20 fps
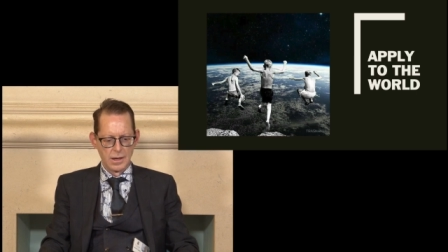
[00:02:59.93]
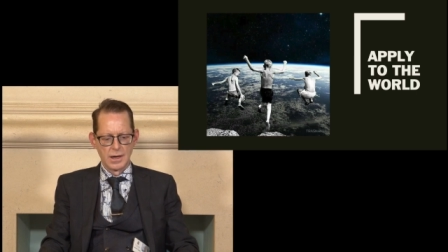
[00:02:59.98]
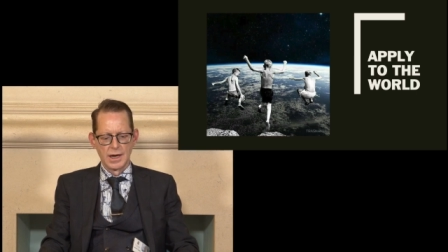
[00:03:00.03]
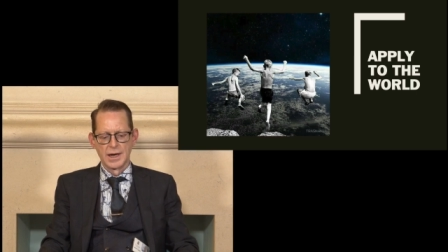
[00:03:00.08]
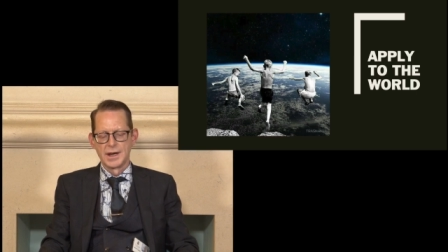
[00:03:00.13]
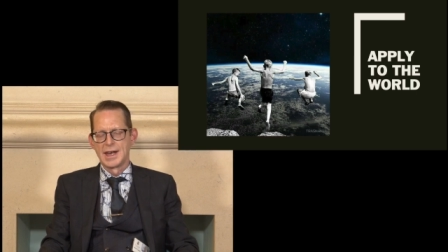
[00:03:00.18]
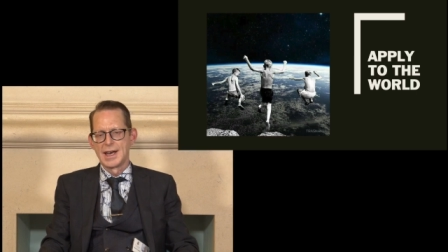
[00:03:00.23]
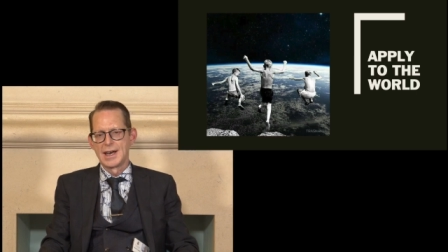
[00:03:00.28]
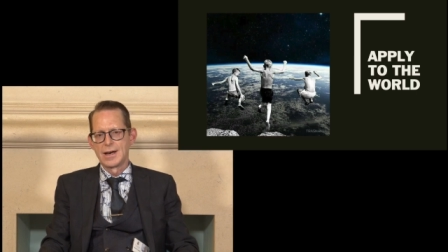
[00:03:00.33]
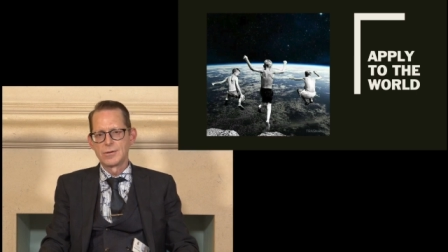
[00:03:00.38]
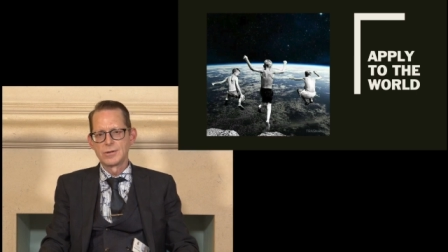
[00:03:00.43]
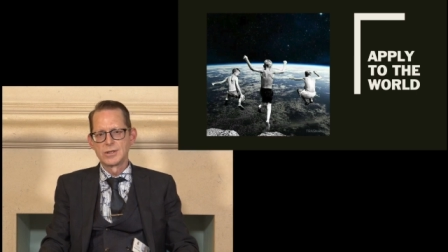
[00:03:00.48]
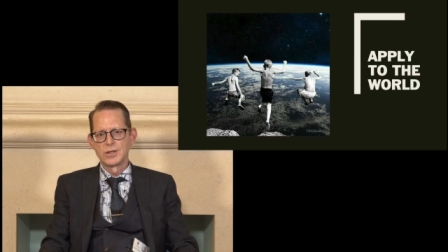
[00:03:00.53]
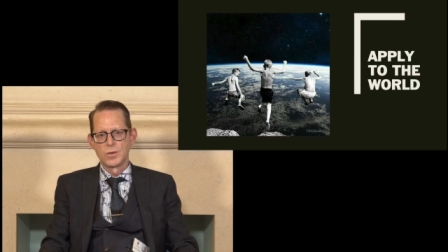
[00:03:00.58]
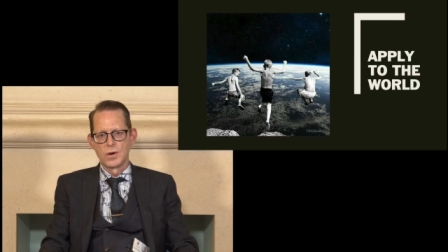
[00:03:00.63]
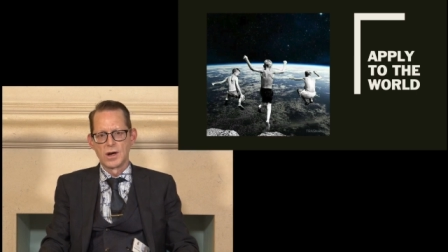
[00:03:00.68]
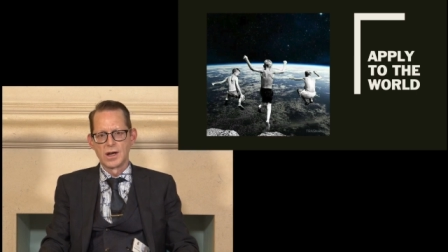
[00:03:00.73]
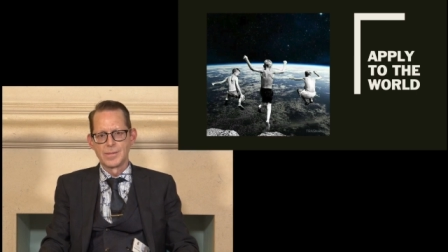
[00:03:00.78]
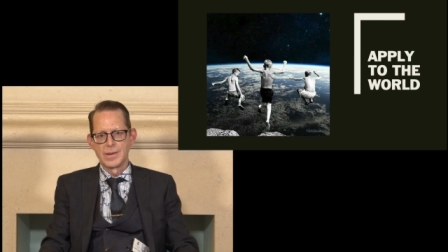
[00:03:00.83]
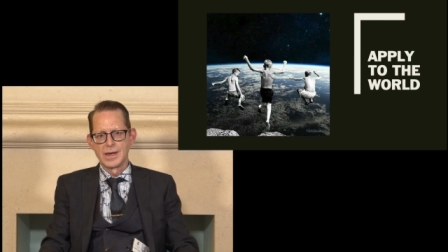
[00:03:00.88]
And how do
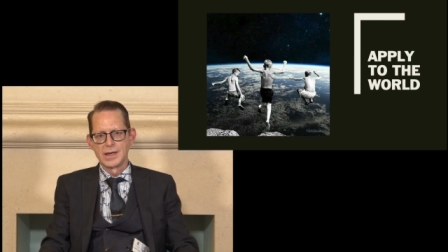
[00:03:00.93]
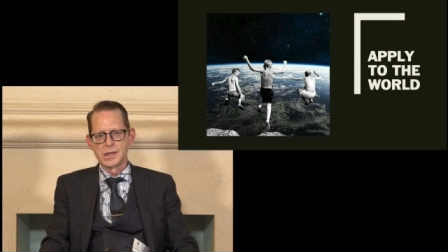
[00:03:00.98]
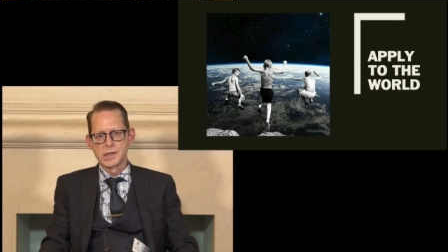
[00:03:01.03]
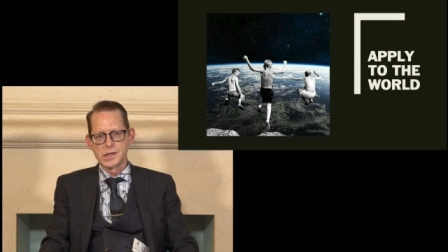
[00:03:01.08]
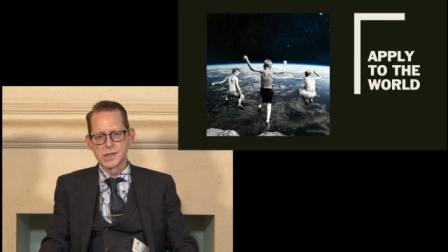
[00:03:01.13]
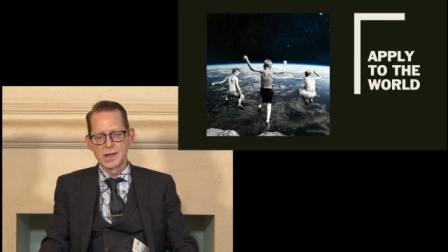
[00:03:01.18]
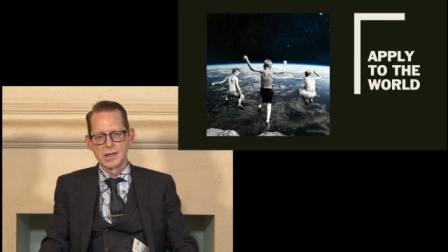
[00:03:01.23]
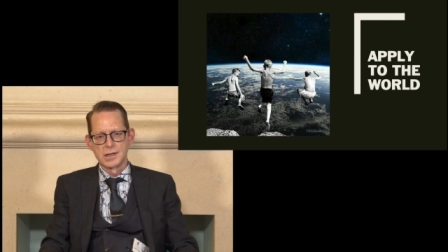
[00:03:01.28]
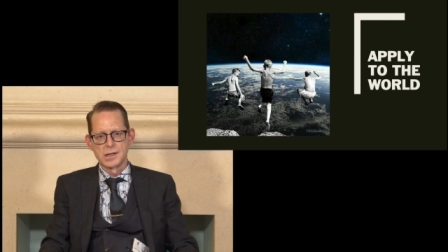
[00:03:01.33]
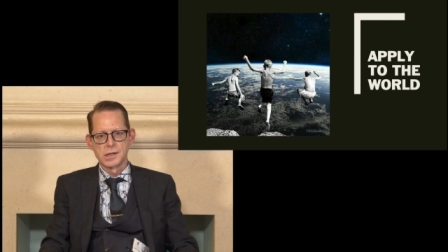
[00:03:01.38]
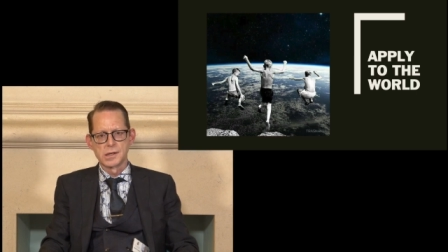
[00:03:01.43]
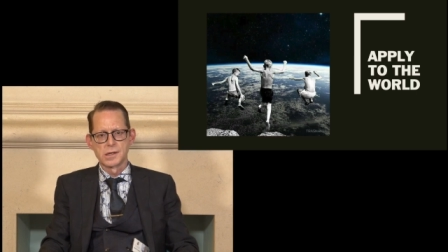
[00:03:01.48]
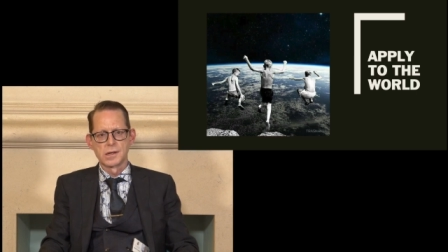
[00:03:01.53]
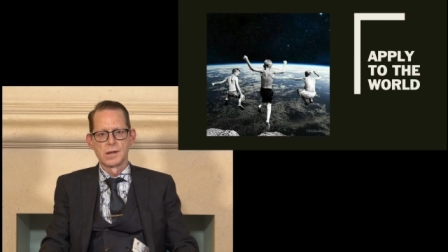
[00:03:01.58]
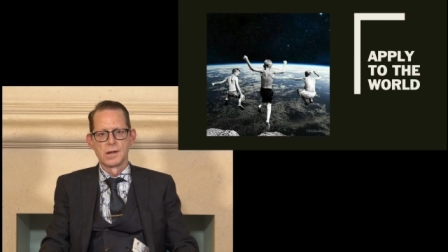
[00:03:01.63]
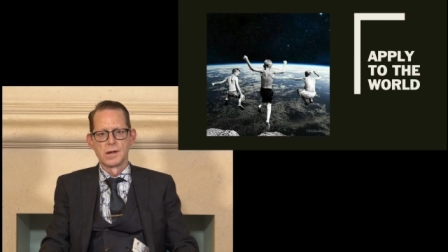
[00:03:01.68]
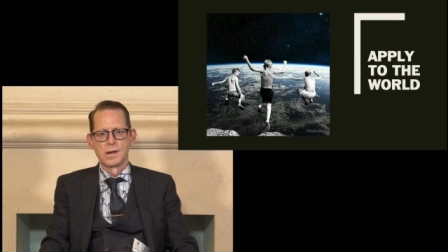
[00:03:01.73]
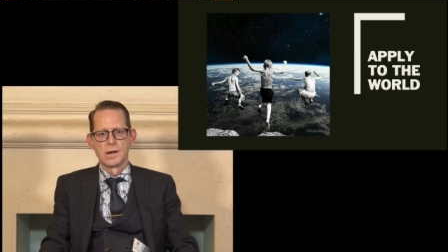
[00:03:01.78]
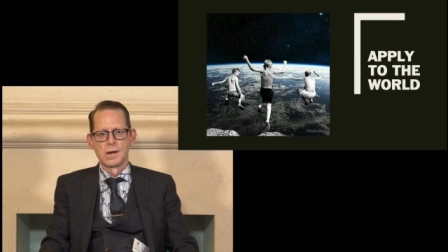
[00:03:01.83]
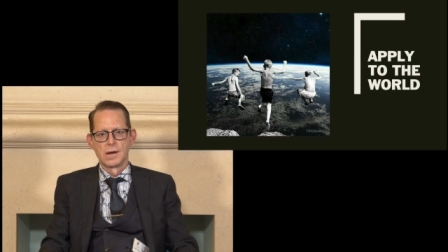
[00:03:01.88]
I make sense
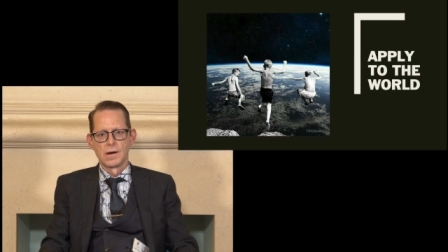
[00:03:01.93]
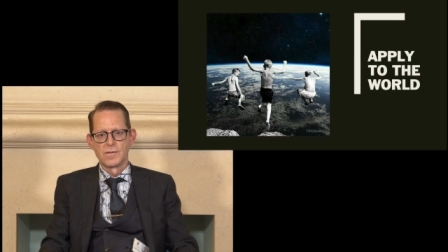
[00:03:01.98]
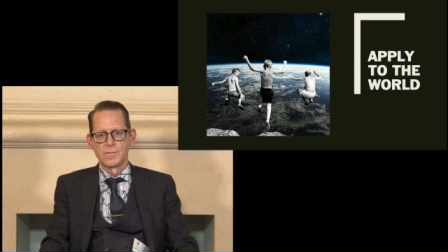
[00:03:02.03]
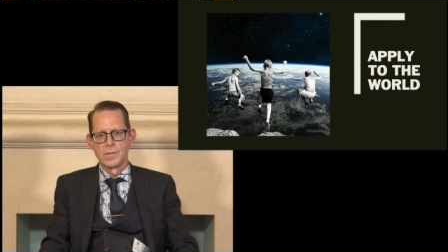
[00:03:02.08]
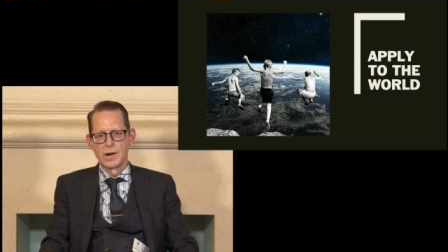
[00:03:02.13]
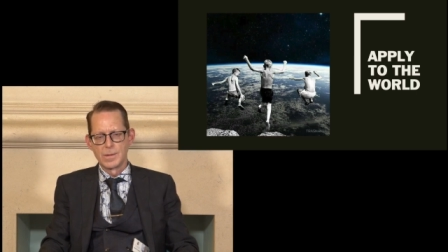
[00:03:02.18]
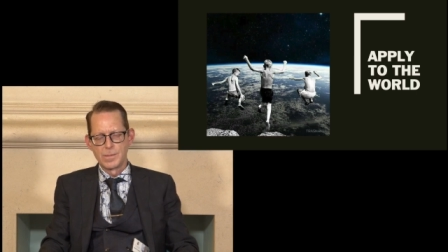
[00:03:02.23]
of my